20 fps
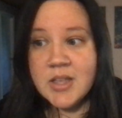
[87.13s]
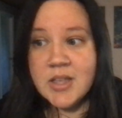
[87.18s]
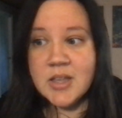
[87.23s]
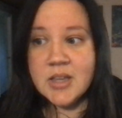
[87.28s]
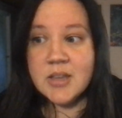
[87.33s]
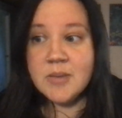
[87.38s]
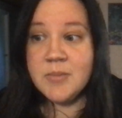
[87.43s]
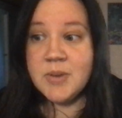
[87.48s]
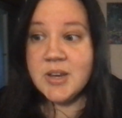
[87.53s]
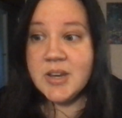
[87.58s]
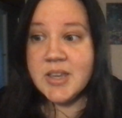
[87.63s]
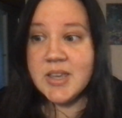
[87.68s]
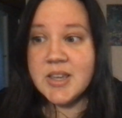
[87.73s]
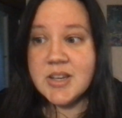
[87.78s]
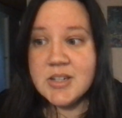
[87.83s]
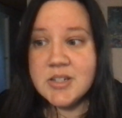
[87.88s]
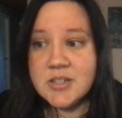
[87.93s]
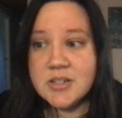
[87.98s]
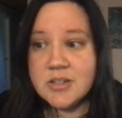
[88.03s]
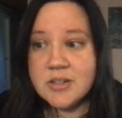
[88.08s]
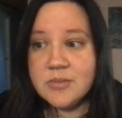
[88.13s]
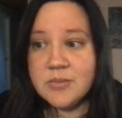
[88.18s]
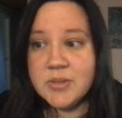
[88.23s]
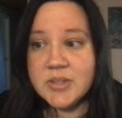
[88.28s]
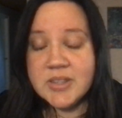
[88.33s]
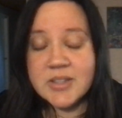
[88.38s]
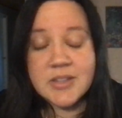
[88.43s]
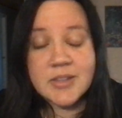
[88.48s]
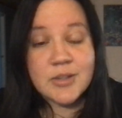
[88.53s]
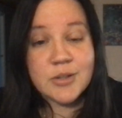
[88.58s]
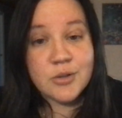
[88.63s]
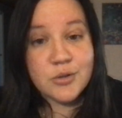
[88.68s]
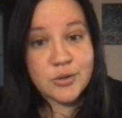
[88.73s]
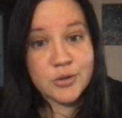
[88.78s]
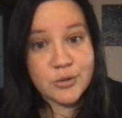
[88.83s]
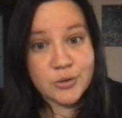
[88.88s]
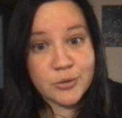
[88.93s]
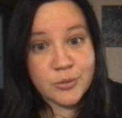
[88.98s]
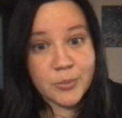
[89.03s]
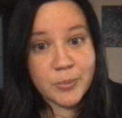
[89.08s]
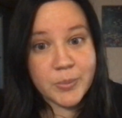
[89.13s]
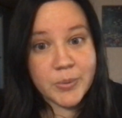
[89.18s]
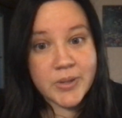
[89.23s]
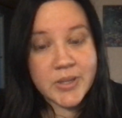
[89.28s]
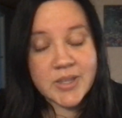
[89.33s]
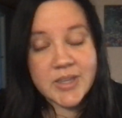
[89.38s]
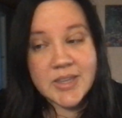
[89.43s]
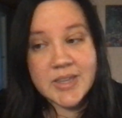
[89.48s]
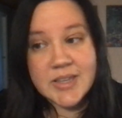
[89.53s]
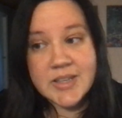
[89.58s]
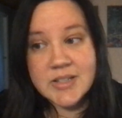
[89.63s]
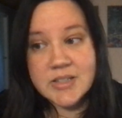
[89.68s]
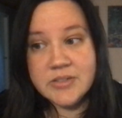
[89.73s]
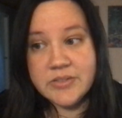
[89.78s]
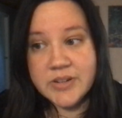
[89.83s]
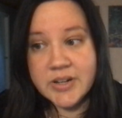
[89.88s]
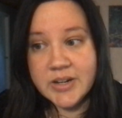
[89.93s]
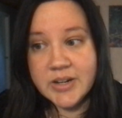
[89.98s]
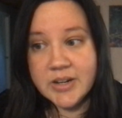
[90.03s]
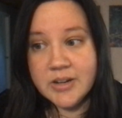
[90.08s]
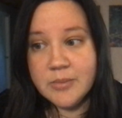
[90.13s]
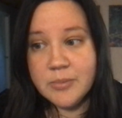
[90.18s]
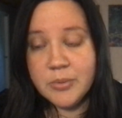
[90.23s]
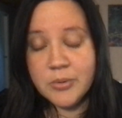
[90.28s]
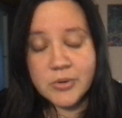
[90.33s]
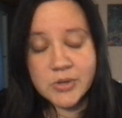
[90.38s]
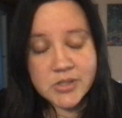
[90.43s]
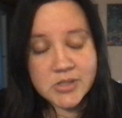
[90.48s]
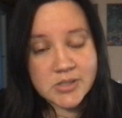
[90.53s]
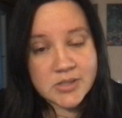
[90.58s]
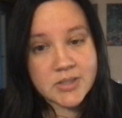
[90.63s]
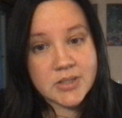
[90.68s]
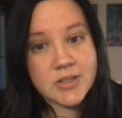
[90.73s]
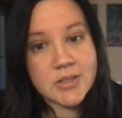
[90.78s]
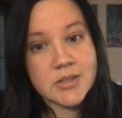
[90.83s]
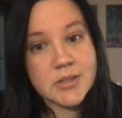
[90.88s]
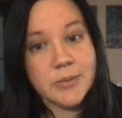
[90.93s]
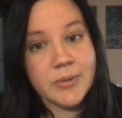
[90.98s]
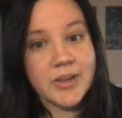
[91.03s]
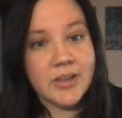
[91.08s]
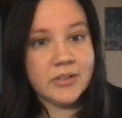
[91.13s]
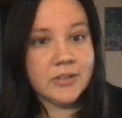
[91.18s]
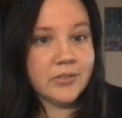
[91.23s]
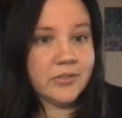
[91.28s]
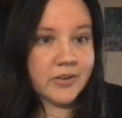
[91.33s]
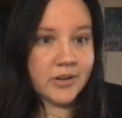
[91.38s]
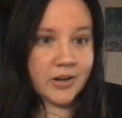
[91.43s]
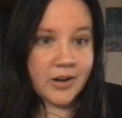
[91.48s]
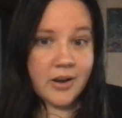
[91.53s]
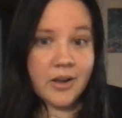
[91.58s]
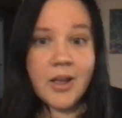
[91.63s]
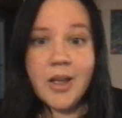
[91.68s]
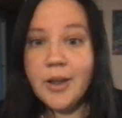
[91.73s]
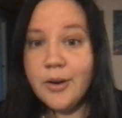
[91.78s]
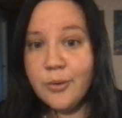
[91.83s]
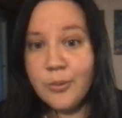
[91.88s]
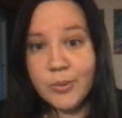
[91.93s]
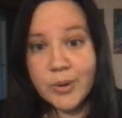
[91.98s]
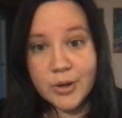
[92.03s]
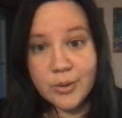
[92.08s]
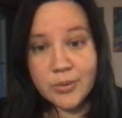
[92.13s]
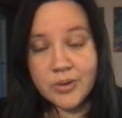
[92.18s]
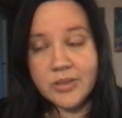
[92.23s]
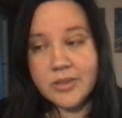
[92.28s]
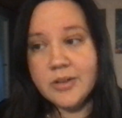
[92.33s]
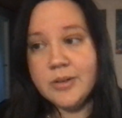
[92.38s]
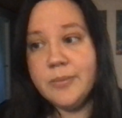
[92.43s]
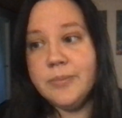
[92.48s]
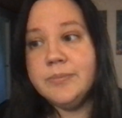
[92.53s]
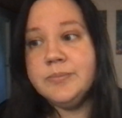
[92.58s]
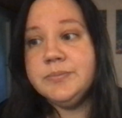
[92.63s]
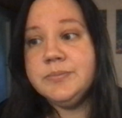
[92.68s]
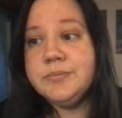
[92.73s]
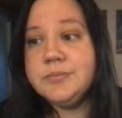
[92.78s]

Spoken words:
Communication within the group is very important, so we have to figure out how to work with them.